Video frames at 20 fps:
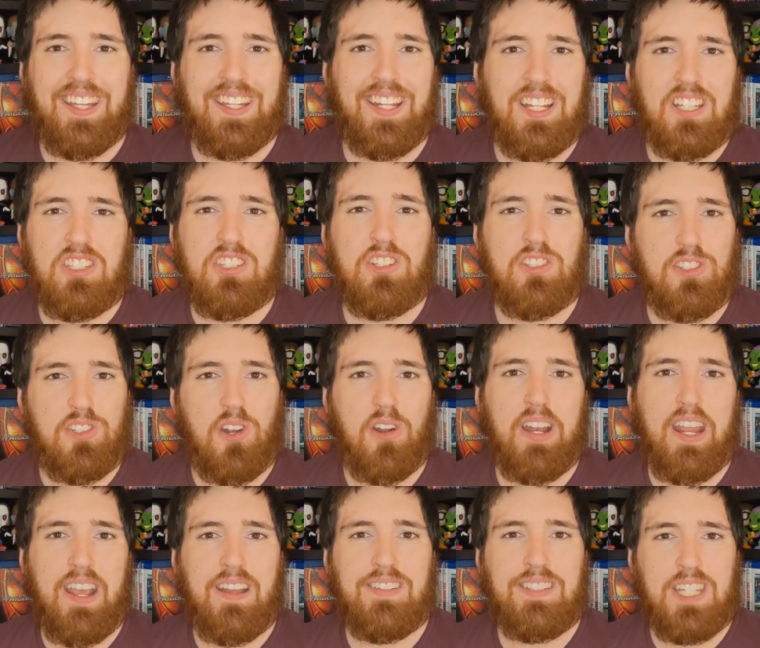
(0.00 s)
That's just
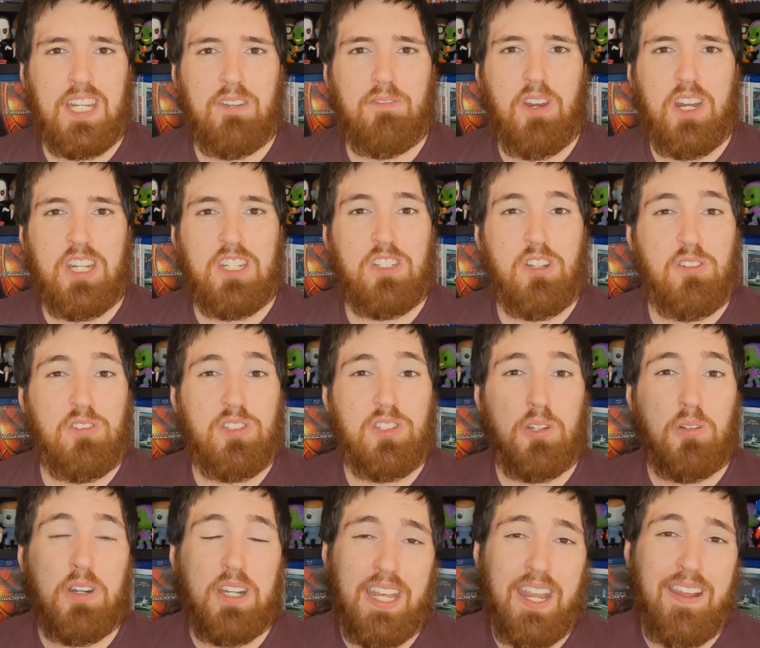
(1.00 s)
not how TV shows
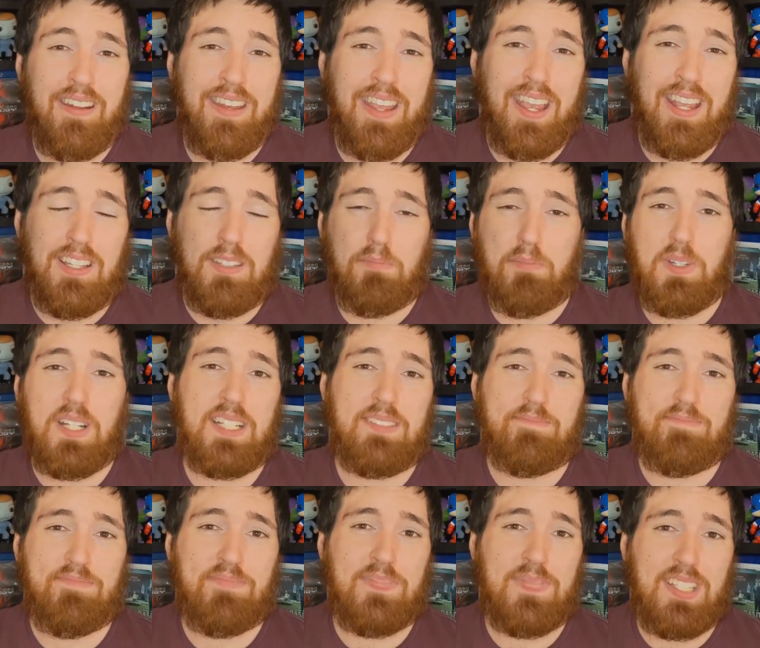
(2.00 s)
do it nowadays,
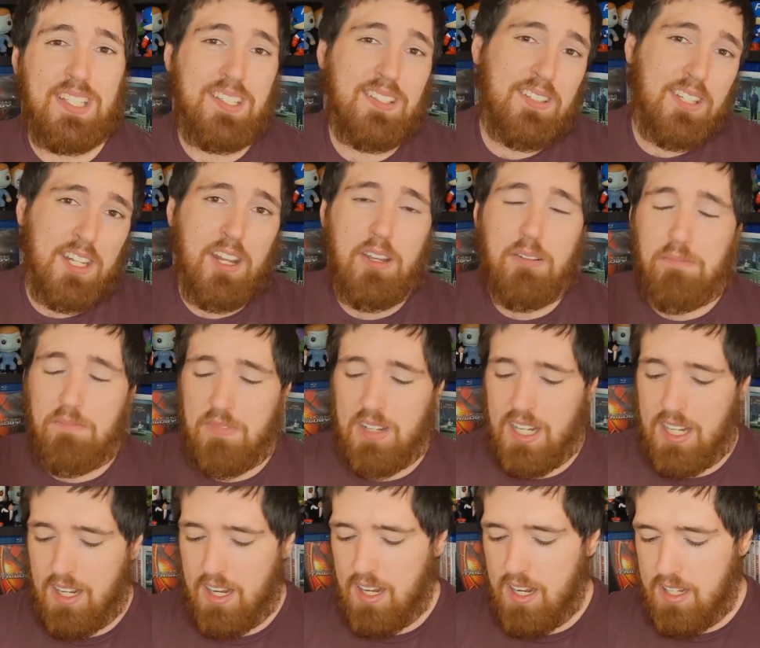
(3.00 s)
but you know,
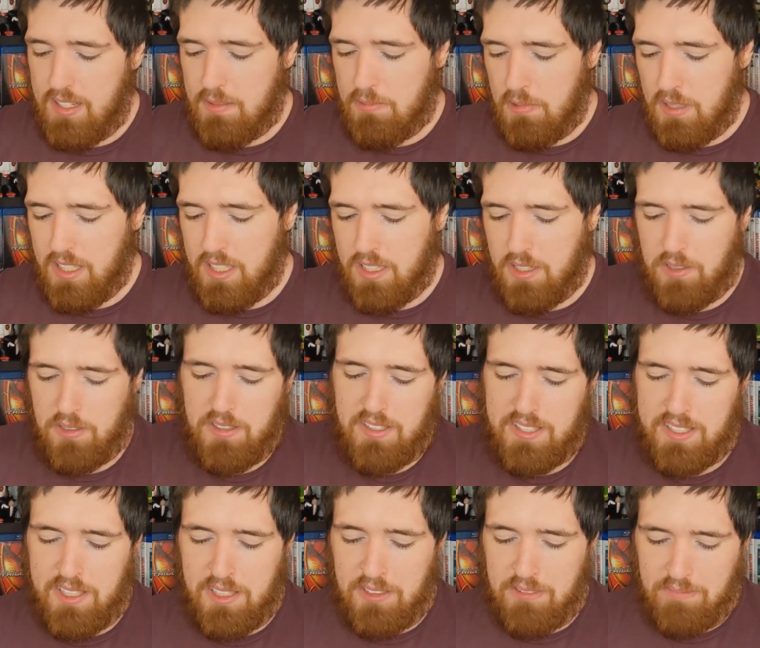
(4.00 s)
it's really good
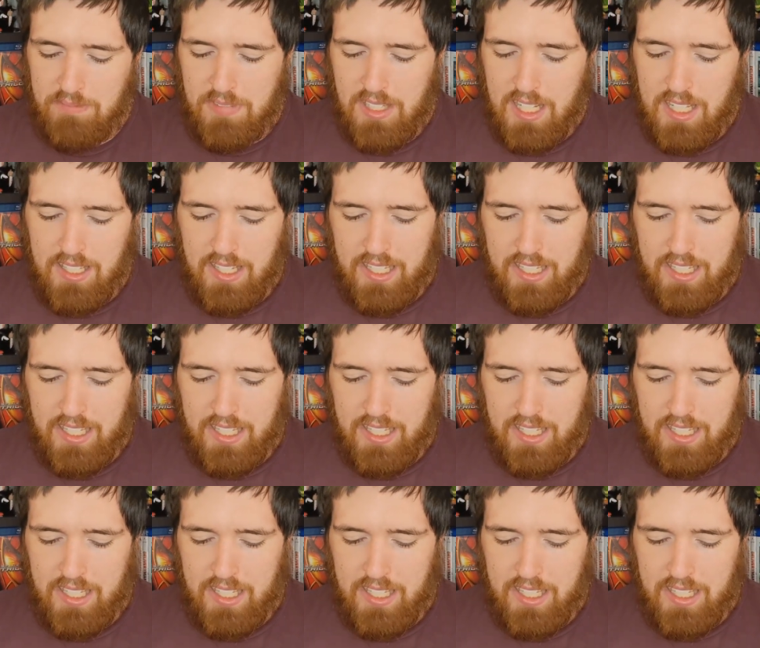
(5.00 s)
still. I